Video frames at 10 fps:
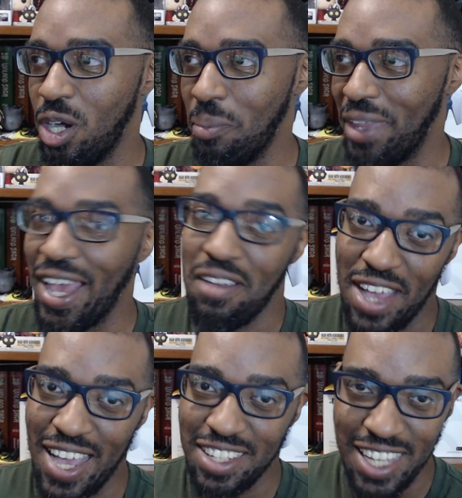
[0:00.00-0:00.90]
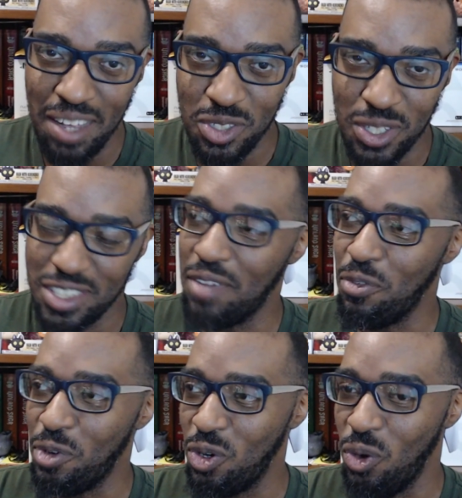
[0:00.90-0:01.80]
that I haven't had time to because I haven't
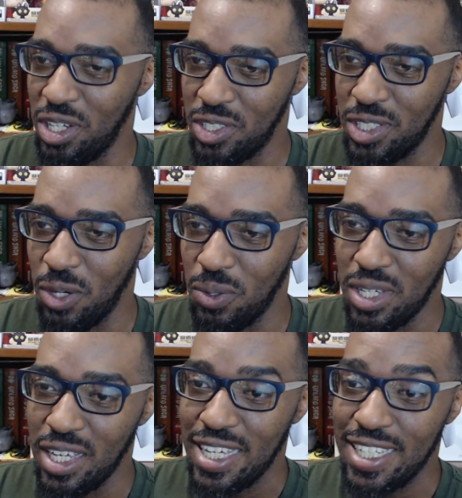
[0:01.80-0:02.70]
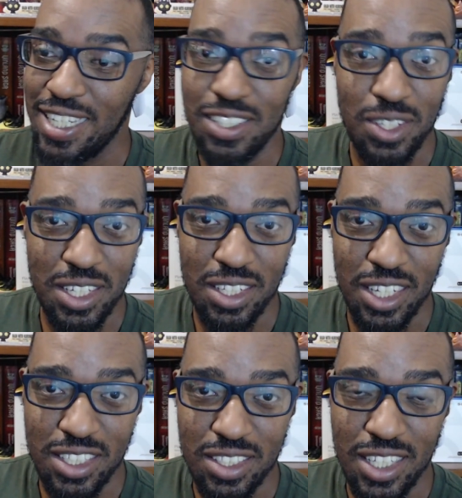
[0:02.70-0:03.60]
recorded. So yeah, so let,
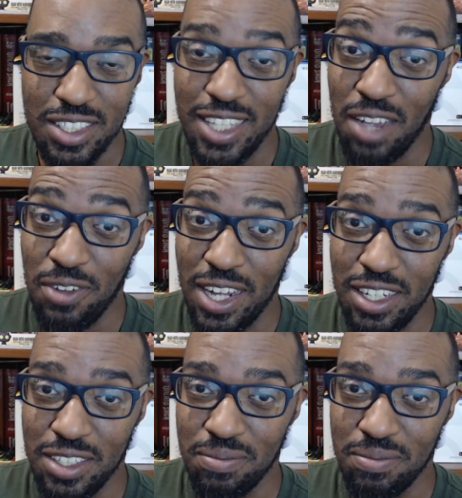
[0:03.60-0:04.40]
let's let's dive right in.